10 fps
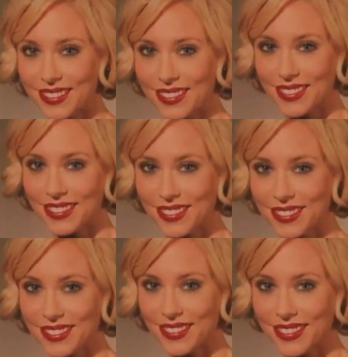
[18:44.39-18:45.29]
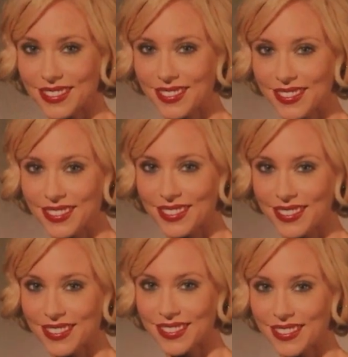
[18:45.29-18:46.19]
make this a bit smaller so
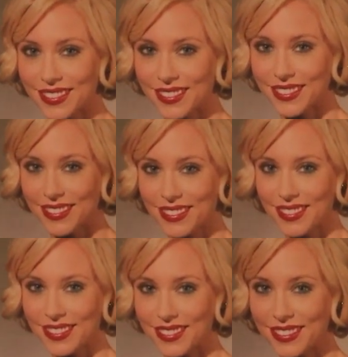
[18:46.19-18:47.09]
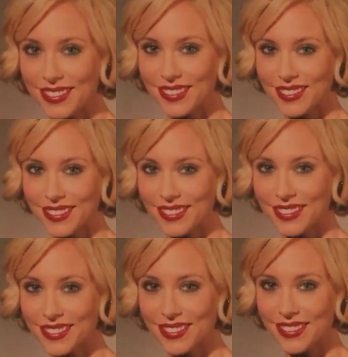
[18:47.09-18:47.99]
it's more fitted, but I think this just
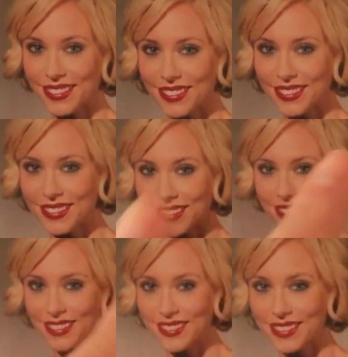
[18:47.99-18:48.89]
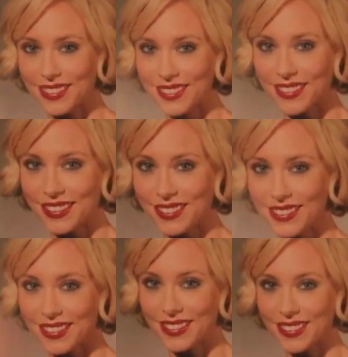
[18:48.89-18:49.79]
looks marvellous with the
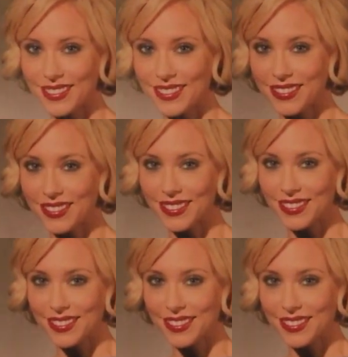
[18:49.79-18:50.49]
buttons up on the shoulder